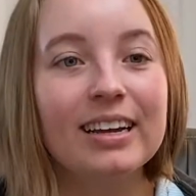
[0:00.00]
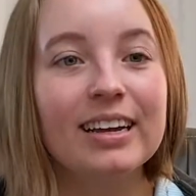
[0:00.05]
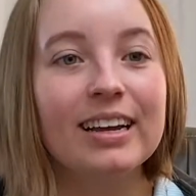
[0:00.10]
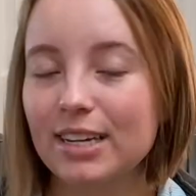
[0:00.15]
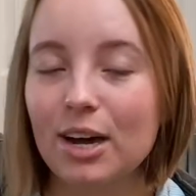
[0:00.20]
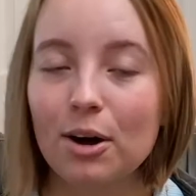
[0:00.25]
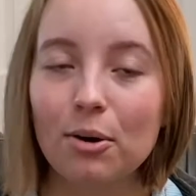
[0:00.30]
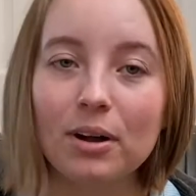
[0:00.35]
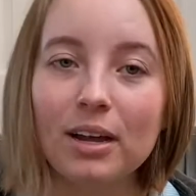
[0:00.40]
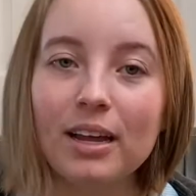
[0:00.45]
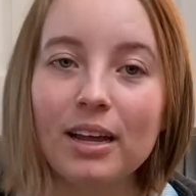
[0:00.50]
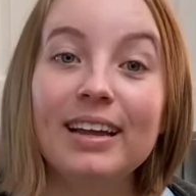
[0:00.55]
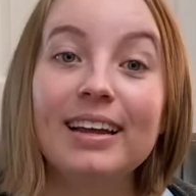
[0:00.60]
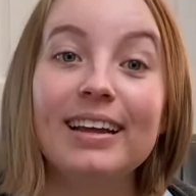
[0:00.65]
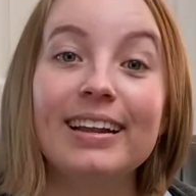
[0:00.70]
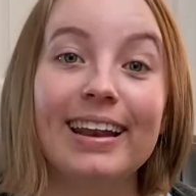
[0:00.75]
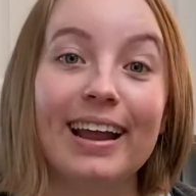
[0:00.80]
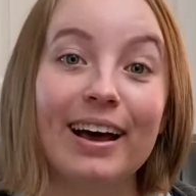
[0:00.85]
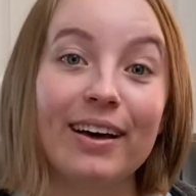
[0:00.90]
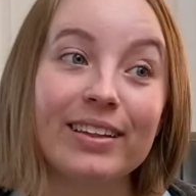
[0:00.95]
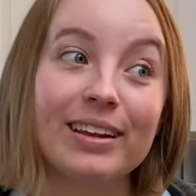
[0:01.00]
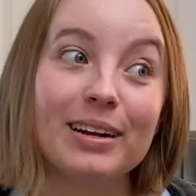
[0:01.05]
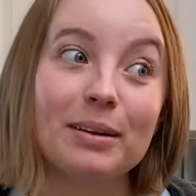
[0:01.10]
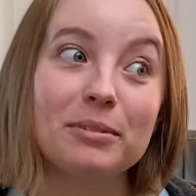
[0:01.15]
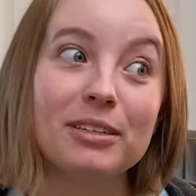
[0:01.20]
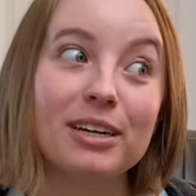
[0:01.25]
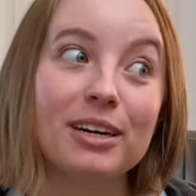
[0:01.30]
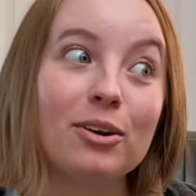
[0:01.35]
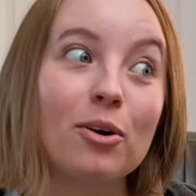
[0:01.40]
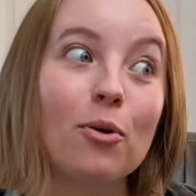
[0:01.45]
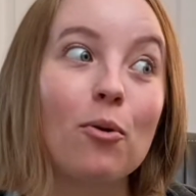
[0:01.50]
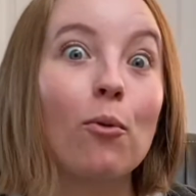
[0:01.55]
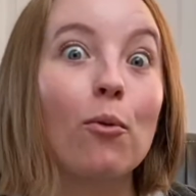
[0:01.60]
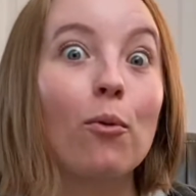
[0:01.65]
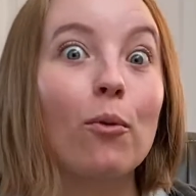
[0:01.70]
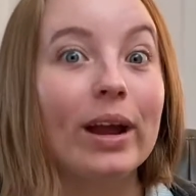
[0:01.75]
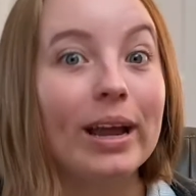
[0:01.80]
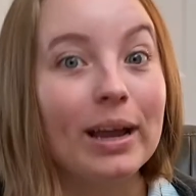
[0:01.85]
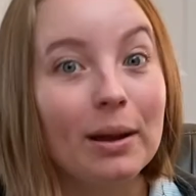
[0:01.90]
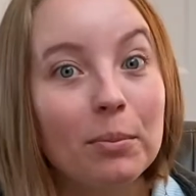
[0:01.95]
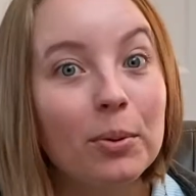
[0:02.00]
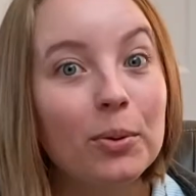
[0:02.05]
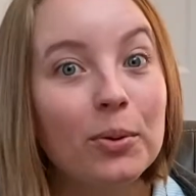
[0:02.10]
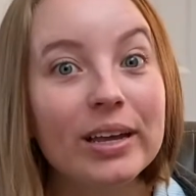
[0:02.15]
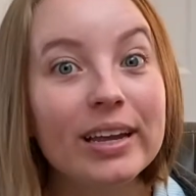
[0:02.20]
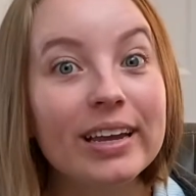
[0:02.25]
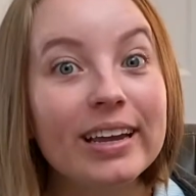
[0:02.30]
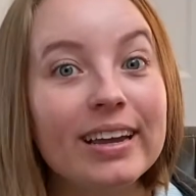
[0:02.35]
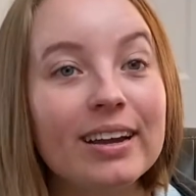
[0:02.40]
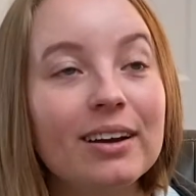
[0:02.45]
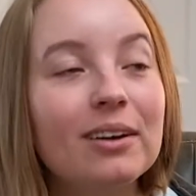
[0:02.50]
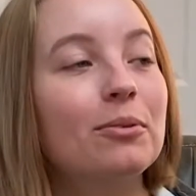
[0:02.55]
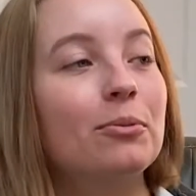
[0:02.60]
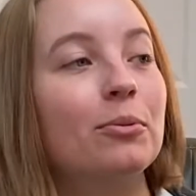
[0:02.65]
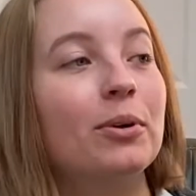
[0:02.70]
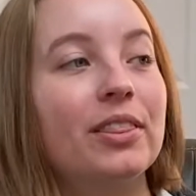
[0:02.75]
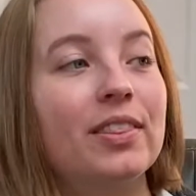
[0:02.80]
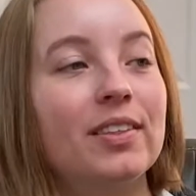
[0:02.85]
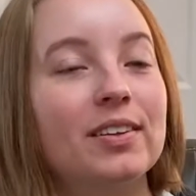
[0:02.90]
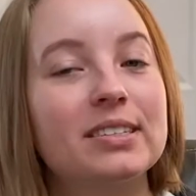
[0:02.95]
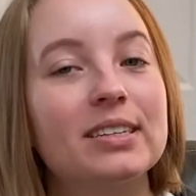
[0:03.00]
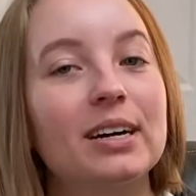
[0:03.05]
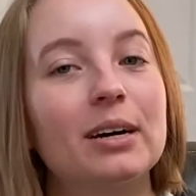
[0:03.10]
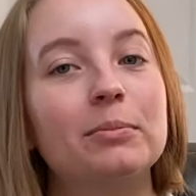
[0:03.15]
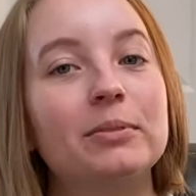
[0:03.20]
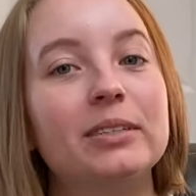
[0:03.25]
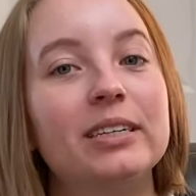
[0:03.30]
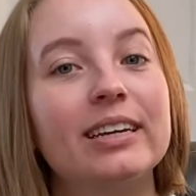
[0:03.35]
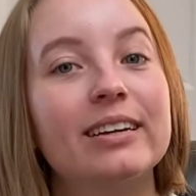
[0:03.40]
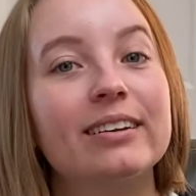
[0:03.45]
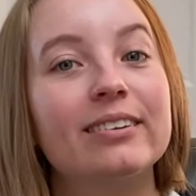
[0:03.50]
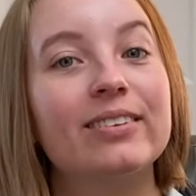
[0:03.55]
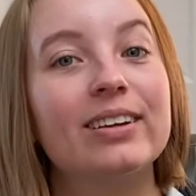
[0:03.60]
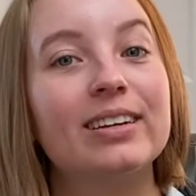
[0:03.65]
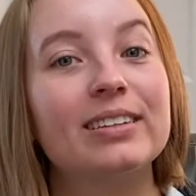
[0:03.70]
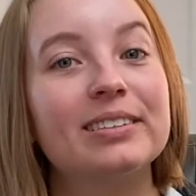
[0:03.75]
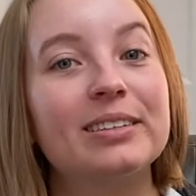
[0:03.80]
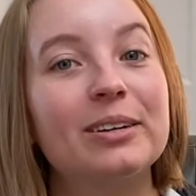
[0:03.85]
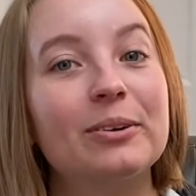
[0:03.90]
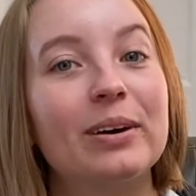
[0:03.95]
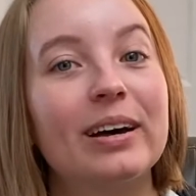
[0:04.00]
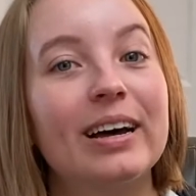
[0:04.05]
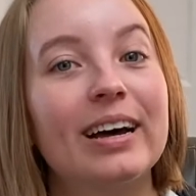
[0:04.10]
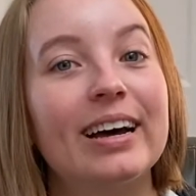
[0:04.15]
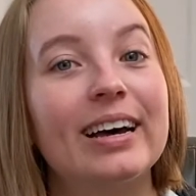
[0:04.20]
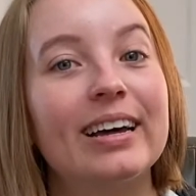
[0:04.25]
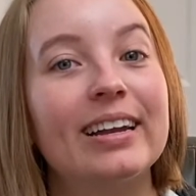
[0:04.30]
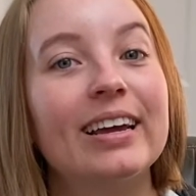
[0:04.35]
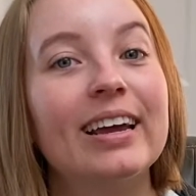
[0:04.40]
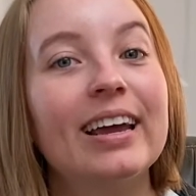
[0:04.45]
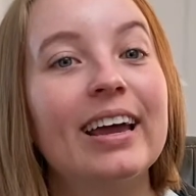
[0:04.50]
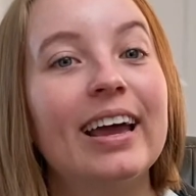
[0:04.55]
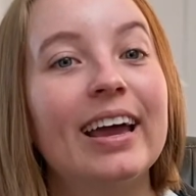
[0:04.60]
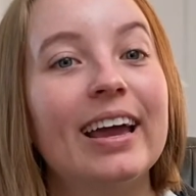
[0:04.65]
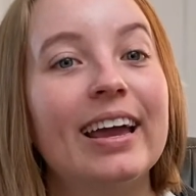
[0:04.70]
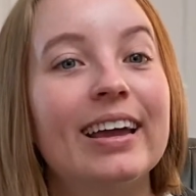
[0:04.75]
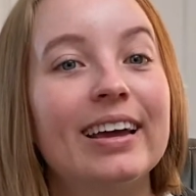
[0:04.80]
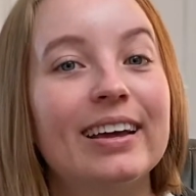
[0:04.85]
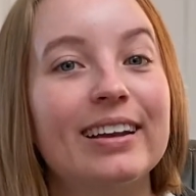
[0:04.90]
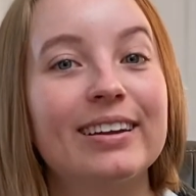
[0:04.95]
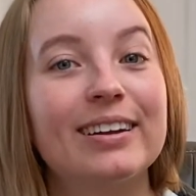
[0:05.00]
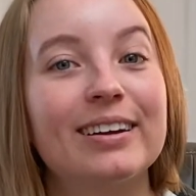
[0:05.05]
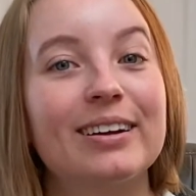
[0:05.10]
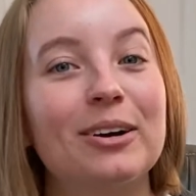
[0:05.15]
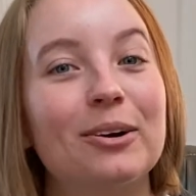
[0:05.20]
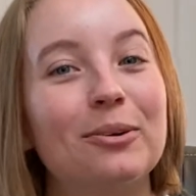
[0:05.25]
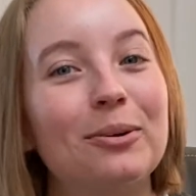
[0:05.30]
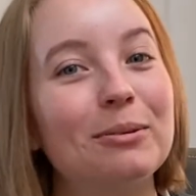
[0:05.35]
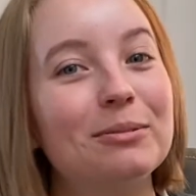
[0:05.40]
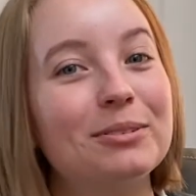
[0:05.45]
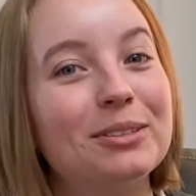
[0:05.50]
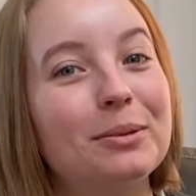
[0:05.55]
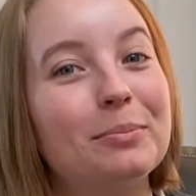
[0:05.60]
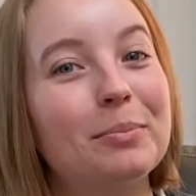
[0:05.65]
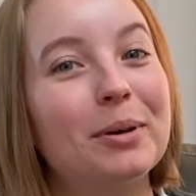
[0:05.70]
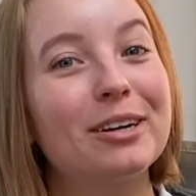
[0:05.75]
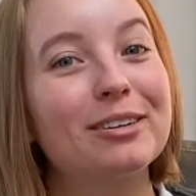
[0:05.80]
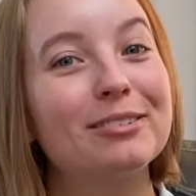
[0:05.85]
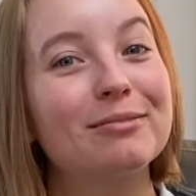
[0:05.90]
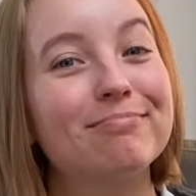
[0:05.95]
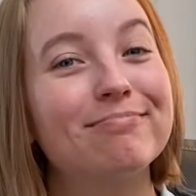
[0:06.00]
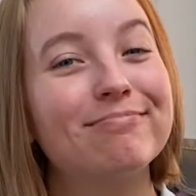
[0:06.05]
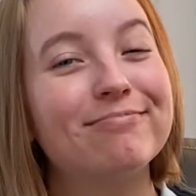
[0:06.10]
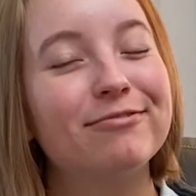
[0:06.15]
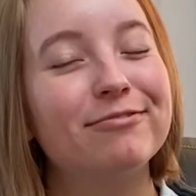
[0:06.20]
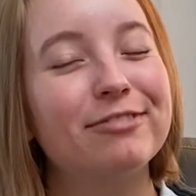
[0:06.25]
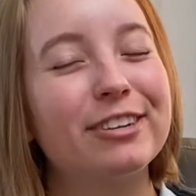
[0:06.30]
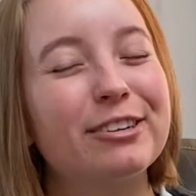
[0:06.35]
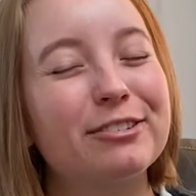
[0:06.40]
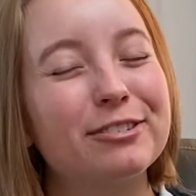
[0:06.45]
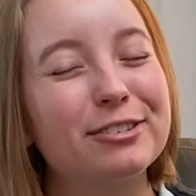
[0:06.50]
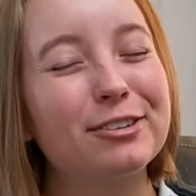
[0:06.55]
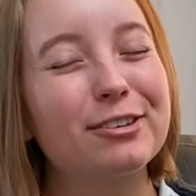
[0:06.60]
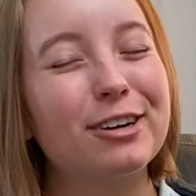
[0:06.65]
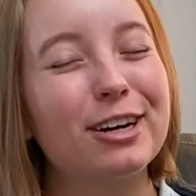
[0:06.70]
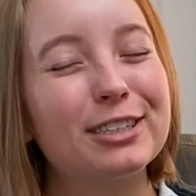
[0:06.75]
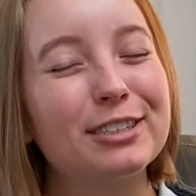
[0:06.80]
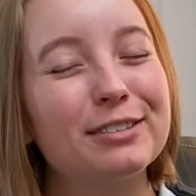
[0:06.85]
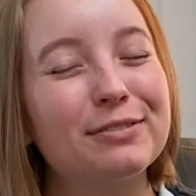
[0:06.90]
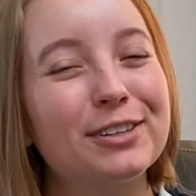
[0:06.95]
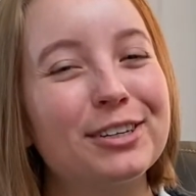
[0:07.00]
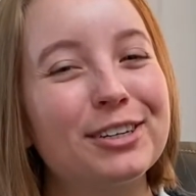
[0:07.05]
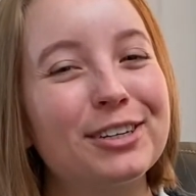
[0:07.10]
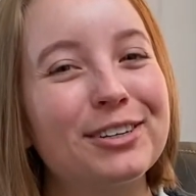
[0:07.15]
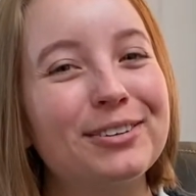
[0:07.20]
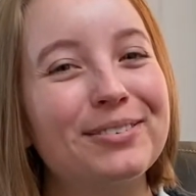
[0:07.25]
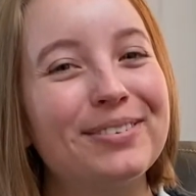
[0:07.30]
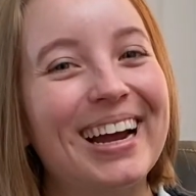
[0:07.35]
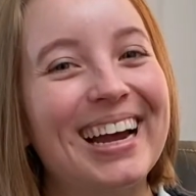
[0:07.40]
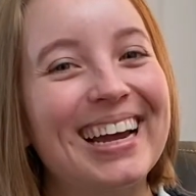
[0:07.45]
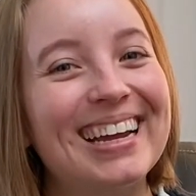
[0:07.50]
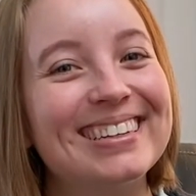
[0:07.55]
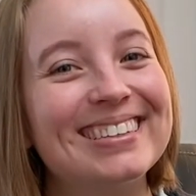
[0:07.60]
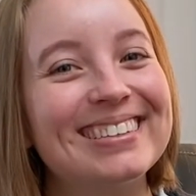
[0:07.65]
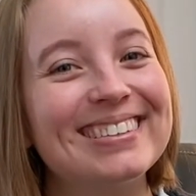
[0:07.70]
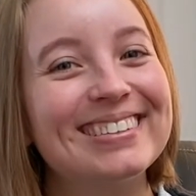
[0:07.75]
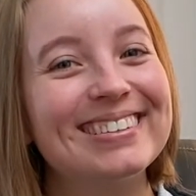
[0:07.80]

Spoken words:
So now that I'm done rambling with this update, let's go ahead and go out to the barn. Fingers crossed for a good ride.